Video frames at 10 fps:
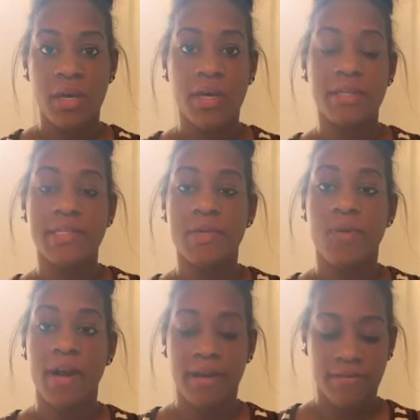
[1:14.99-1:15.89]
and see
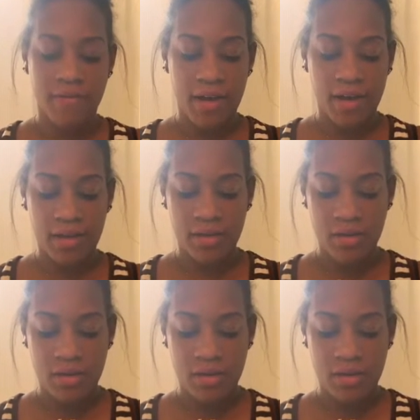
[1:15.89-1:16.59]
where I can find